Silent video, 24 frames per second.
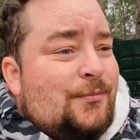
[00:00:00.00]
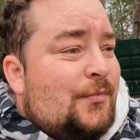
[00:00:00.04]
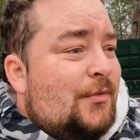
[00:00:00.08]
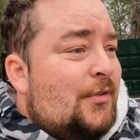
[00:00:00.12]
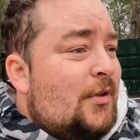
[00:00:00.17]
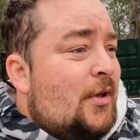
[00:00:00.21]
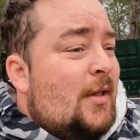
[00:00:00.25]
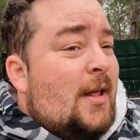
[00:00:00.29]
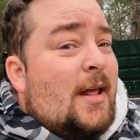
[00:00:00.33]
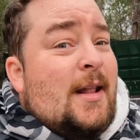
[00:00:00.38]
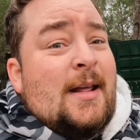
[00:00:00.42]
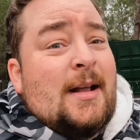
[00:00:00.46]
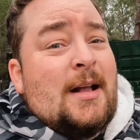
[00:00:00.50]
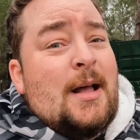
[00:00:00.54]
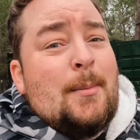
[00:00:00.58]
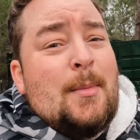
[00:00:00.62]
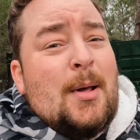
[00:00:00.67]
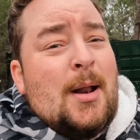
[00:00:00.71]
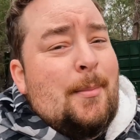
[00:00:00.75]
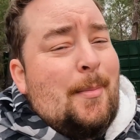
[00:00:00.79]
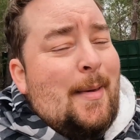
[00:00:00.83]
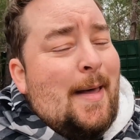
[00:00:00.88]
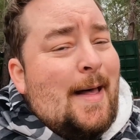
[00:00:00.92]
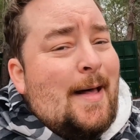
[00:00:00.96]
So, and they come
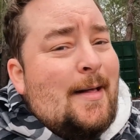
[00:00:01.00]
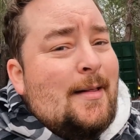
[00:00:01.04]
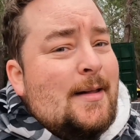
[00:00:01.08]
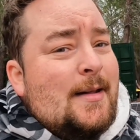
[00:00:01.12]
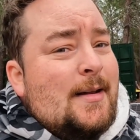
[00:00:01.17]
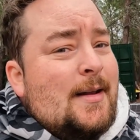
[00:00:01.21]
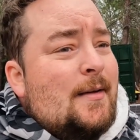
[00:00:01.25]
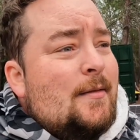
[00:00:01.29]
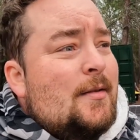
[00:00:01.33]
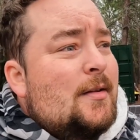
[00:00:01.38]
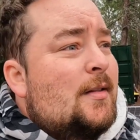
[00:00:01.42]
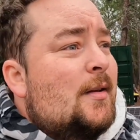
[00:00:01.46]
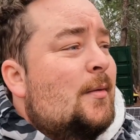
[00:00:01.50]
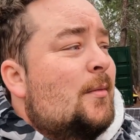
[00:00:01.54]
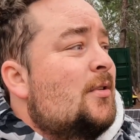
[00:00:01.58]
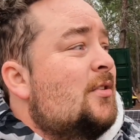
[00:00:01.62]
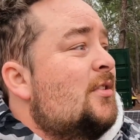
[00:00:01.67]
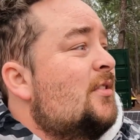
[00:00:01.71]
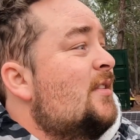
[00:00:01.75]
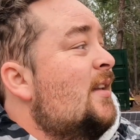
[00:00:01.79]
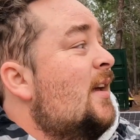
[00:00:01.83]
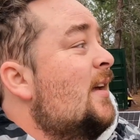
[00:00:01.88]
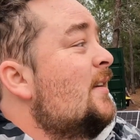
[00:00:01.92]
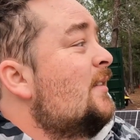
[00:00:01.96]
on a pallet and everything, which
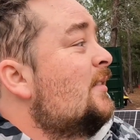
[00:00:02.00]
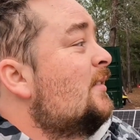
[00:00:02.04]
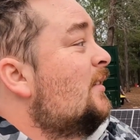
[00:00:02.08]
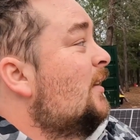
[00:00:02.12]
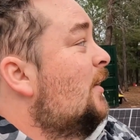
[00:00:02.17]
is nice.